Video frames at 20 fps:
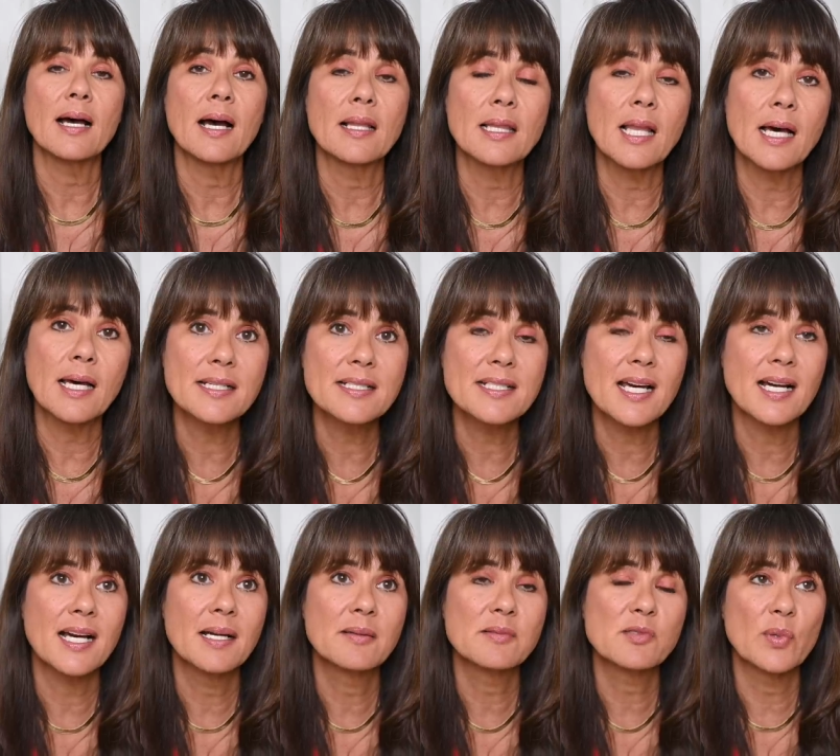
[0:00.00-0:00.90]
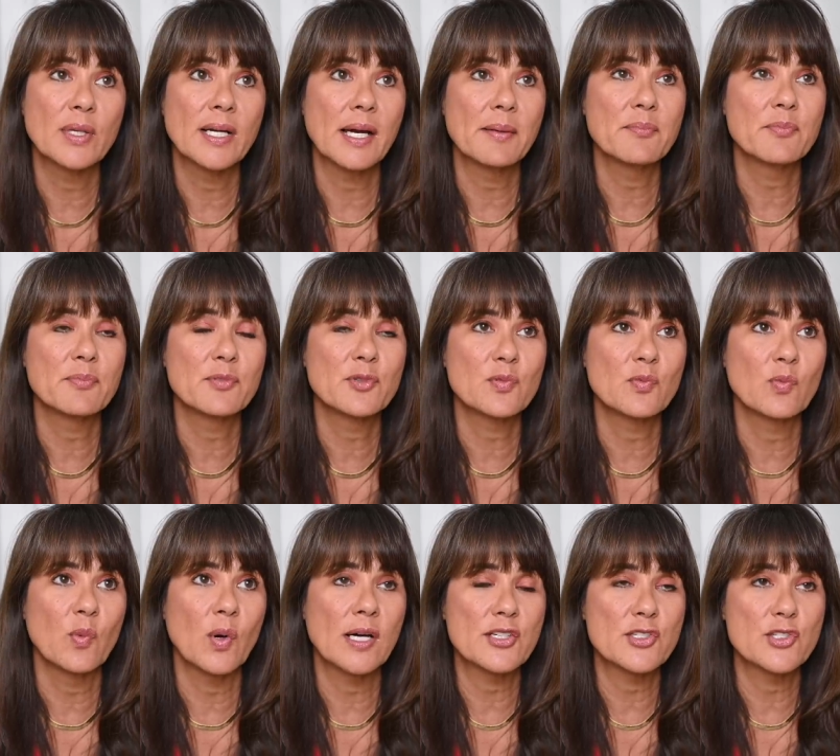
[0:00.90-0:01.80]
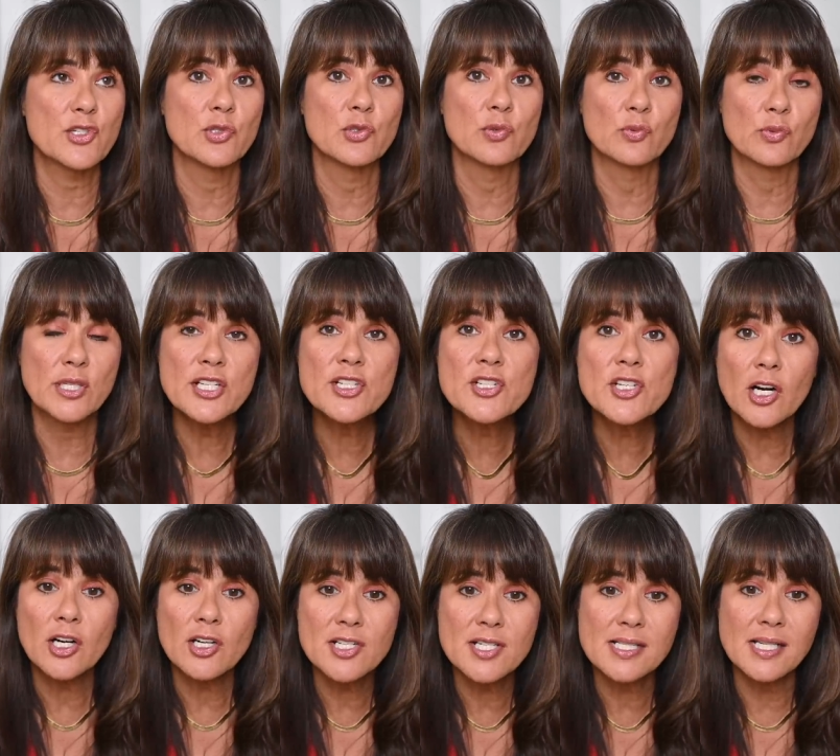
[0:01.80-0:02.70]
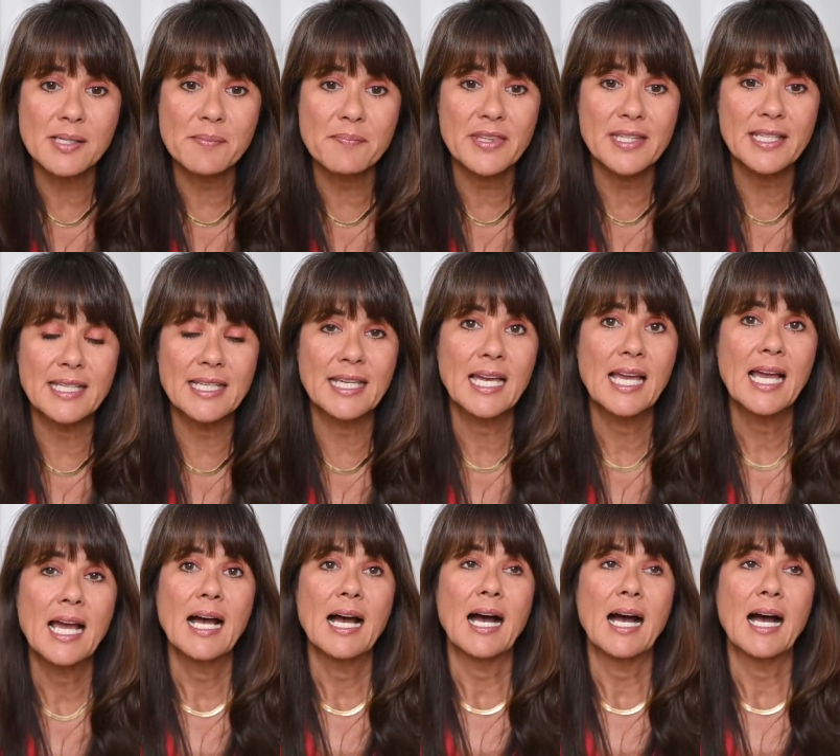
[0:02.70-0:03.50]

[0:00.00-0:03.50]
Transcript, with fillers: a lot of times when I want to recharge something,